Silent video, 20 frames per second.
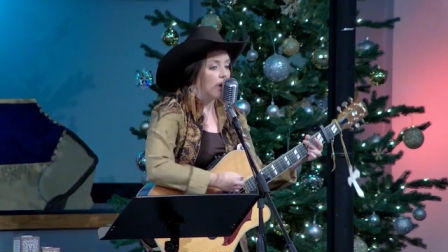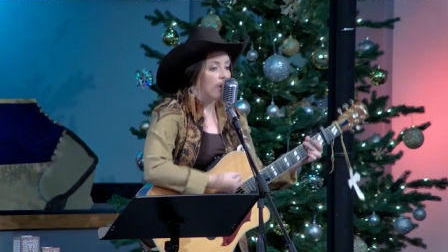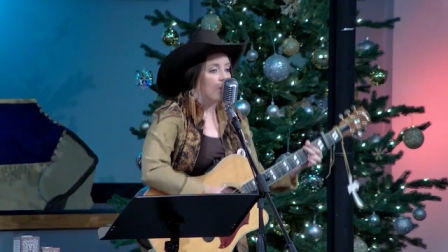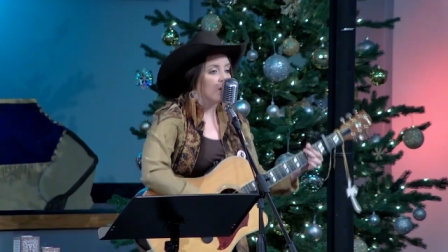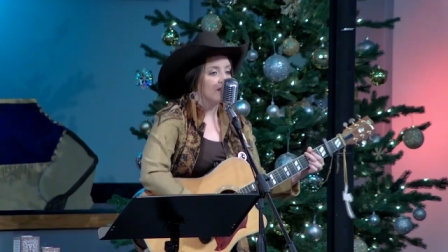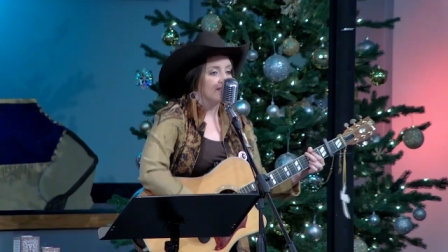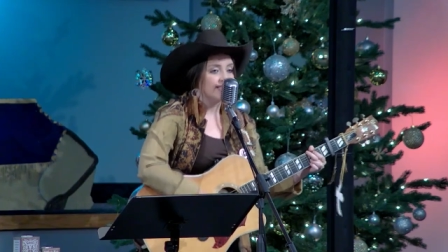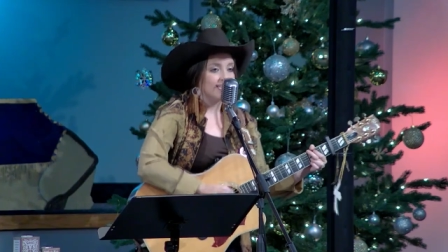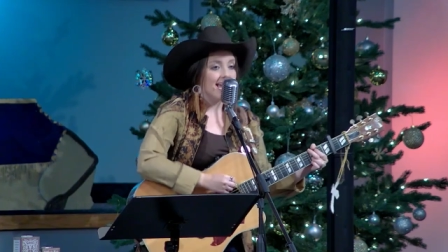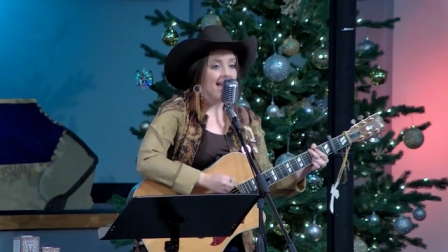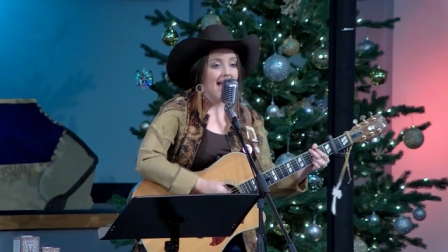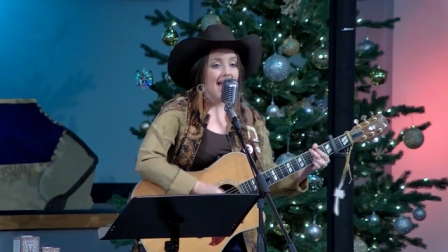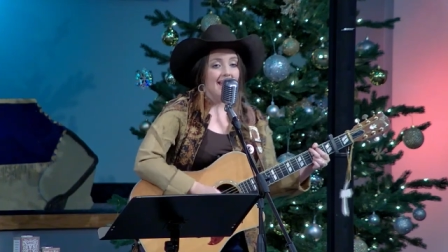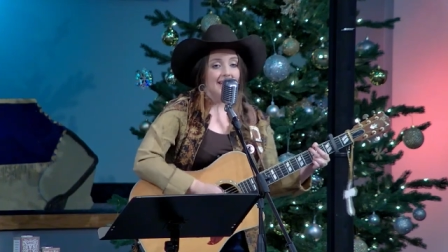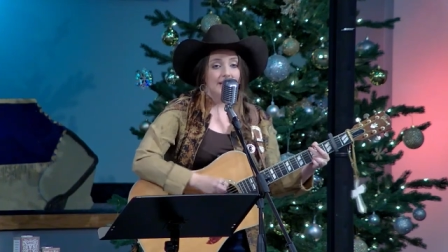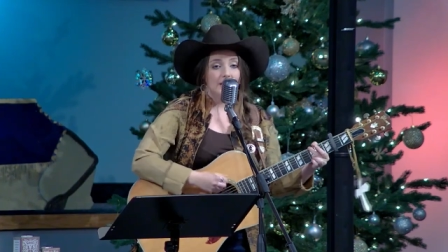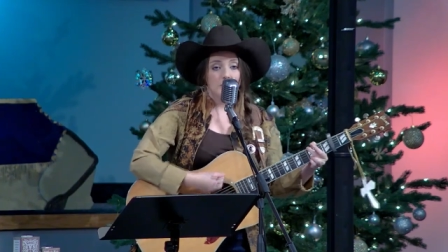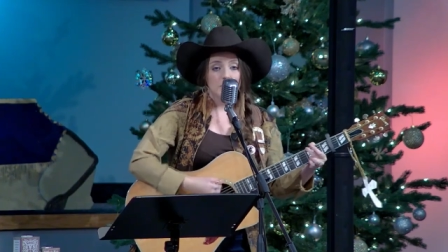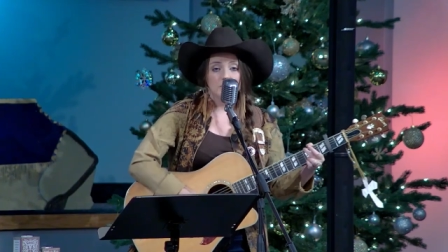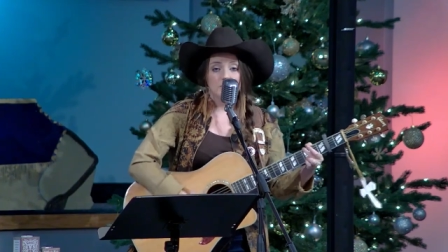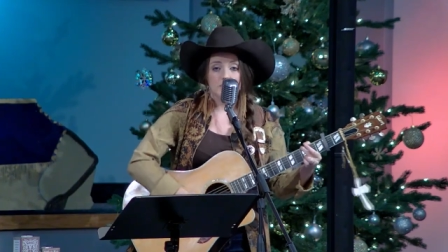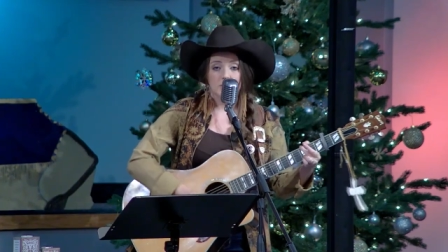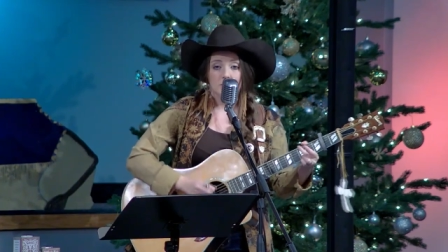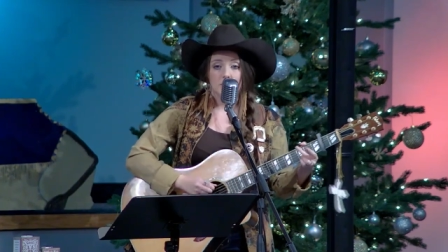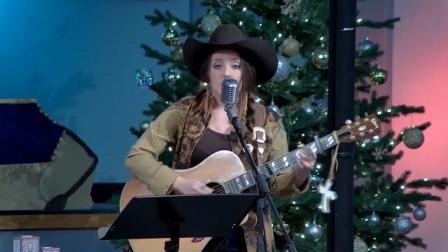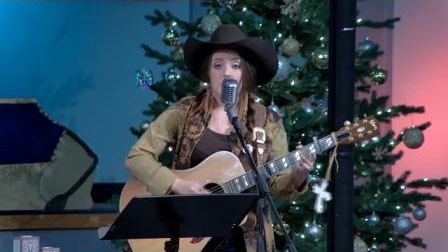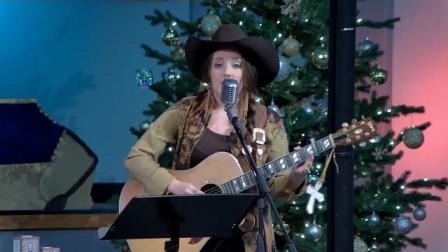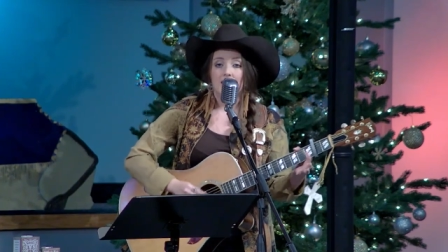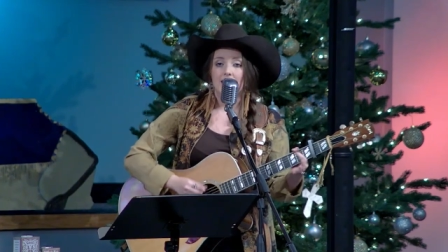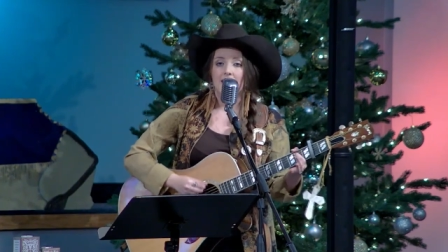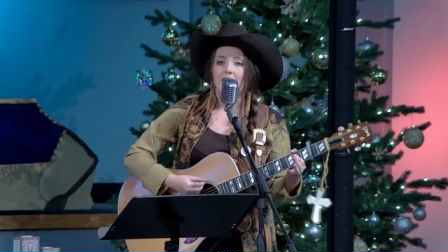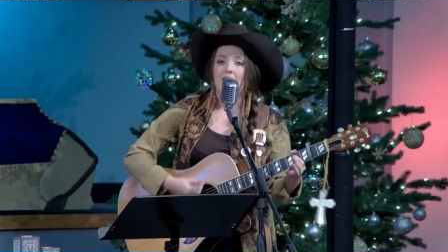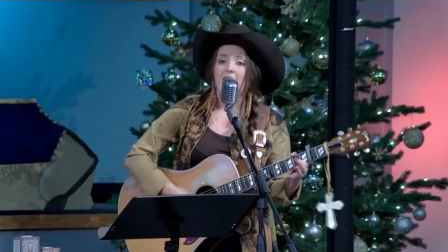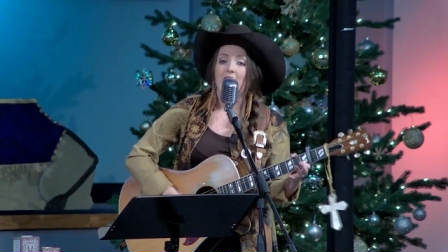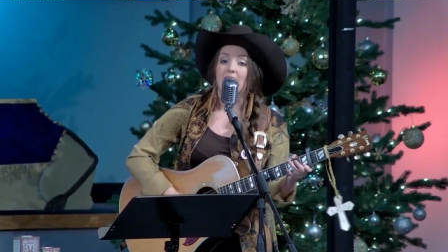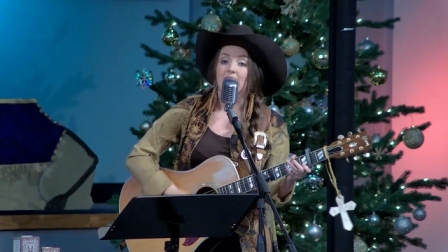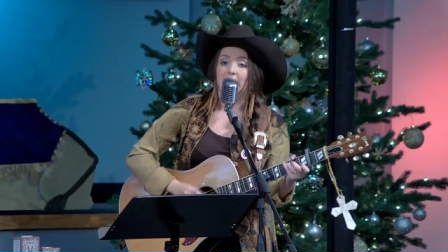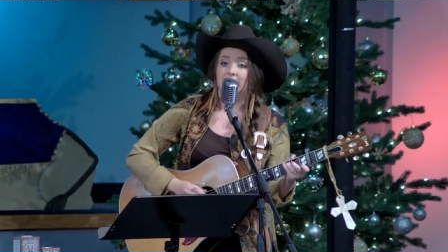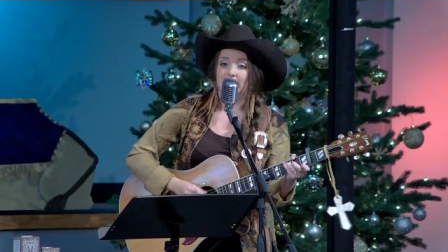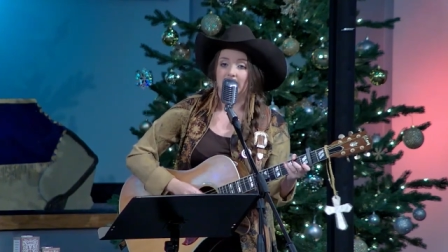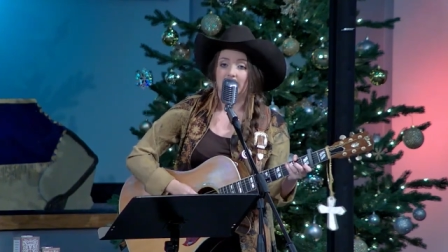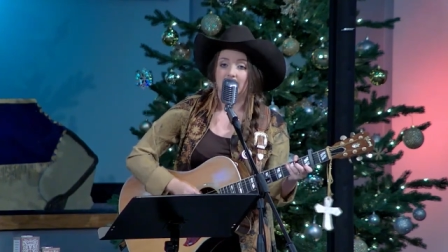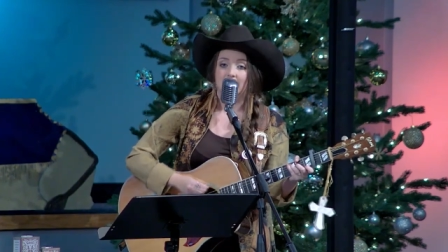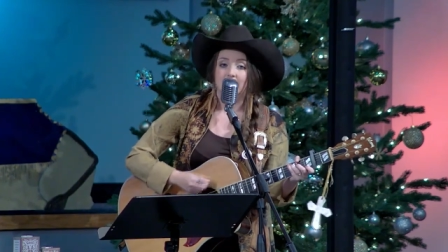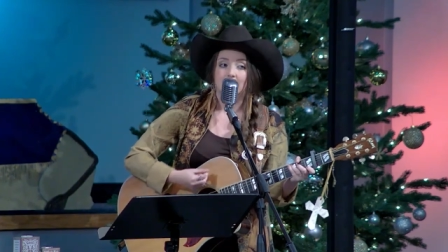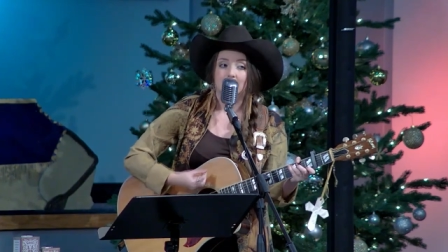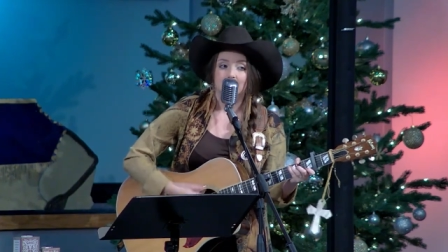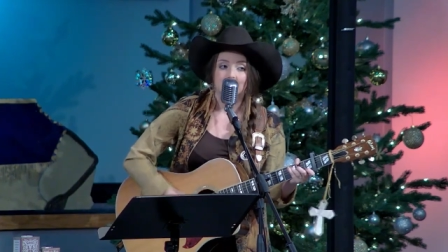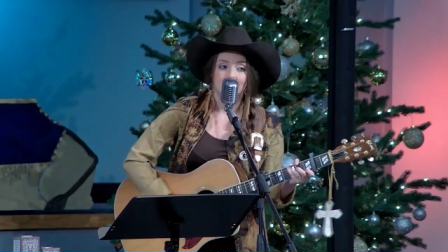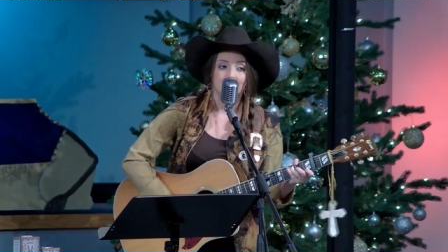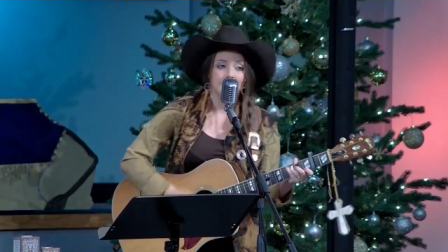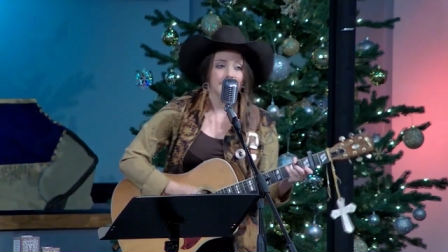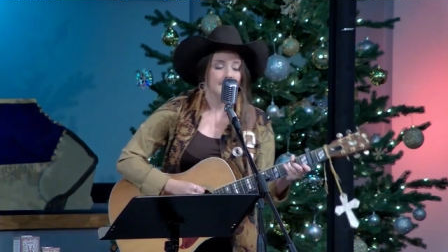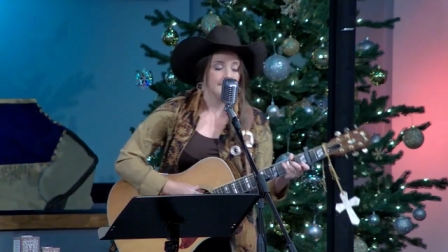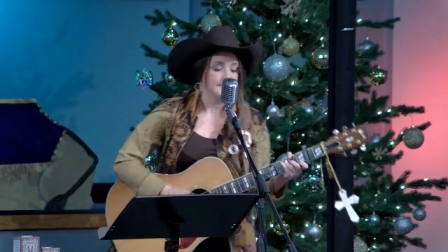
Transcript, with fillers: or Daddy looked a lot like him.